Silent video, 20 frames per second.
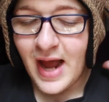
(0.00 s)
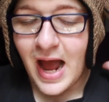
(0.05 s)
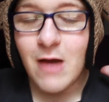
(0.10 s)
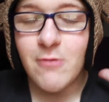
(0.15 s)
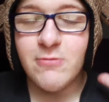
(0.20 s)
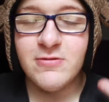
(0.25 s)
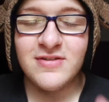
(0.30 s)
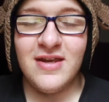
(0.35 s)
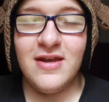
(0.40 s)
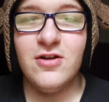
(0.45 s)

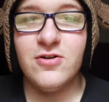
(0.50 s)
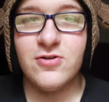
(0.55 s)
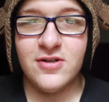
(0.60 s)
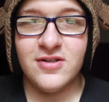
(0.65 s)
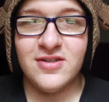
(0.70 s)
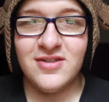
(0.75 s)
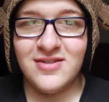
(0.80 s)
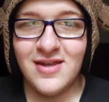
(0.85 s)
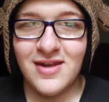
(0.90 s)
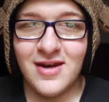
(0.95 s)
I was
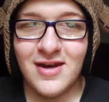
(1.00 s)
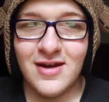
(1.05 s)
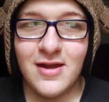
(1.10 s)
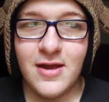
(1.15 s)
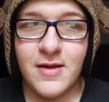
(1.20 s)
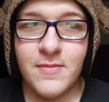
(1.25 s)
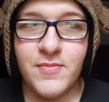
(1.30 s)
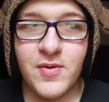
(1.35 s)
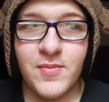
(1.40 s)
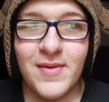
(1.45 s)
interested in
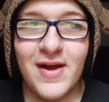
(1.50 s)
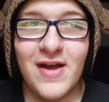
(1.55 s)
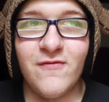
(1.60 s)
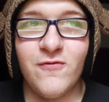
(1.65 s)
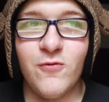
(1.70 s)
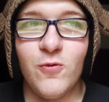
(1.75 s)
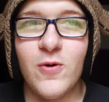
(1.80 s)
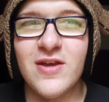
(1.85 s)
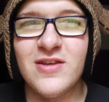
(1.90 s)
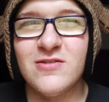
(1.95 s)
it, but my
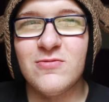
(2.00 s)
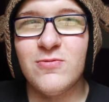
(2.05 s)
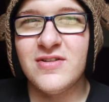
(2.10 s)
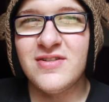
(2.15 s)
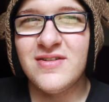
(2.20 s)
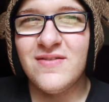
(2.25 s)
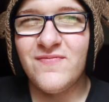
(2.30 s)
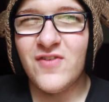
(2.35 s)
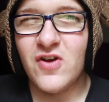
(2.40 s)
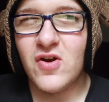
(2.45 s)
voice
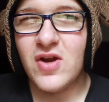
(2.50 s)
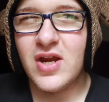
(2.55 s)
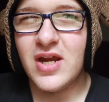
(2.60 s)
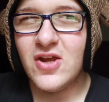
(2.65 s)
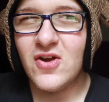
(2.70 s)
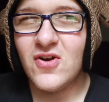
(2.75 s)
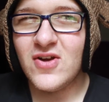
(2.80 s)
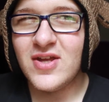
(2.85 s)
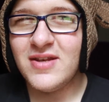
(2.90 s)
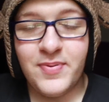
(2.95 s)
wasn't very
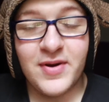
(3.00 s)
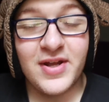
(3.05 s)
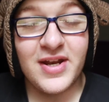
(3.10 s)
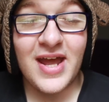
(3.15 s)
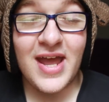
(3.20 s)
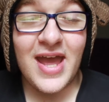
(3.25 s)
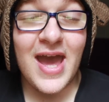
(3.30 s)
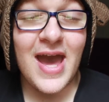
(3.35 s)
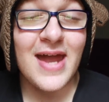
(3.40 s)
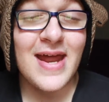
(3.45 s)
good, but
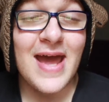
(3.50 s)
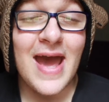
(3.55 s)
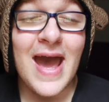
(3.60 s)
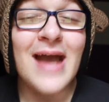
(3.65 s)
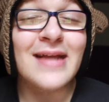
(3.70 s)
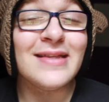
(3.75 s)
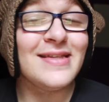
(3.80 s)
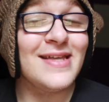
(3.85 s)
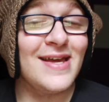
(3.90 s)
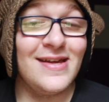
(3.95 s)
I had
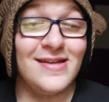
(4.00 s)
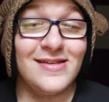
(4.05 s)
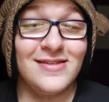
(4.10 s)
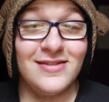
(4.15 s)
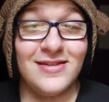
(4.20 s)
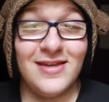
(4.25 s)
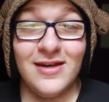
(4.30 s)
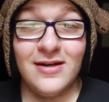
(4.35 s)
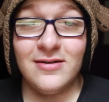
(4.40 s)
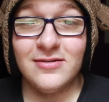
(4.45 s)
acting
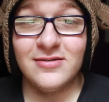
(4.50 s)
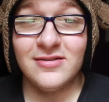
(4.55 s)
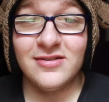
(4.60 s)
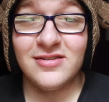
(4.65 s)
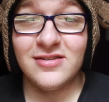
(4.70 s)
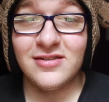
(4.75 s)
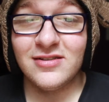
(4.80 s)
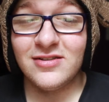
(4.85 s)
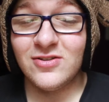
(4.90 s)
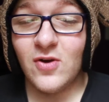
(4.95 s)

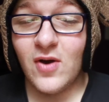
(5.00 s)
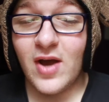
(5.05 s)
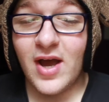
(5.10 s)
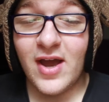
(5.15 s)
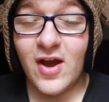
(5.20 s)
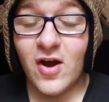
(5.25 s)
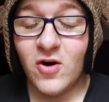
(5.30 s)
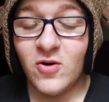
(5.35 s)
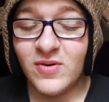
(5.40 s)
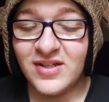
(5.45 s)
skills. So
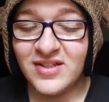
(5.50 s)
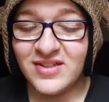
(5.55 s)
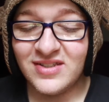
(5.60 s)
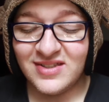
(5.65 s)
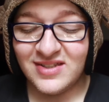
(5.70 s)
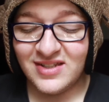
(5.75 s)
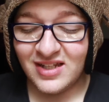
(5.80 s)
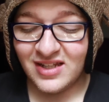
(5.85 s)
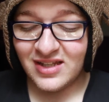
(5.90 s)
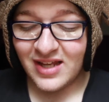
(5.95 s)
I
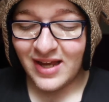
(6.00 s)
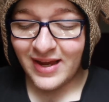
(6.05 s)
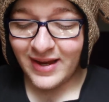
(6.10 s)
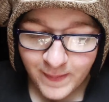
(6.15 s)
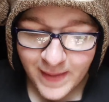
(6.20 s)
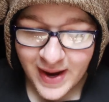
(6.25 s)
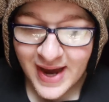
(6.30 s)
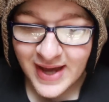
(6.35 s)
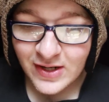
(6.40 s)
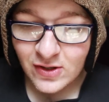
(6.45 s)
always did like
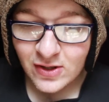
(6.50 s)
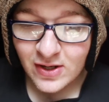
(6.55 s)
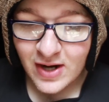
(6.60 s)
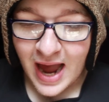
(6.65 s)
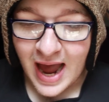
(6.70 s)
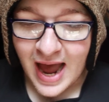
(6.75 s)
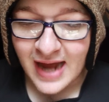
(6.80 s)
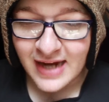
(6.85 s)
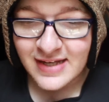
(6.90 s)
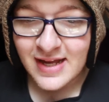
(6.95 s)
minor
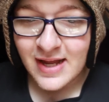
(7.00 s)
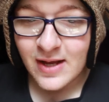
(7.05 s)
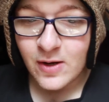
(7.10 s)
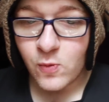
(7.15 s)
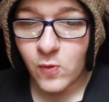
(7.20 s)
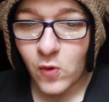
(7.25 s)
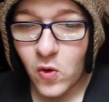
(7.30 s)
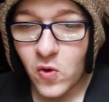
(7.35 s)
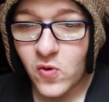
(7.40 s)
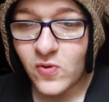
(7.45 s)

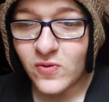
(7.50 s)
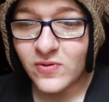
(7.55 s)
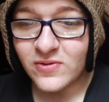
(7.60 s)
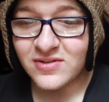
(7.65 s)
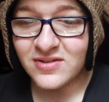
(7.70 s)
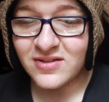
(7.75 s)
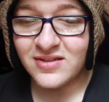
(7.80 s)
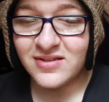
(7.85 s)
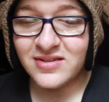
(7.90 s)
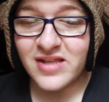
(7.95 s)
acting
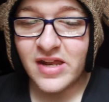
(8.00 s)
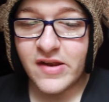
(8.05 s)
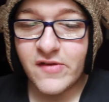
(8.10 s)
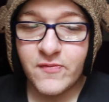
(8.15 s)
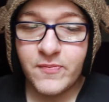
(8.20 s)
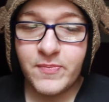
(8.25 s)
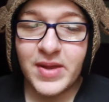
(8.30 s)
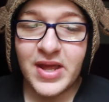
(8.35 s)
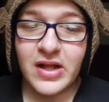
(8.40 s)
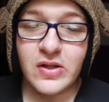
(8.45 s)
roles instead
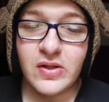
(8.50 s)
of big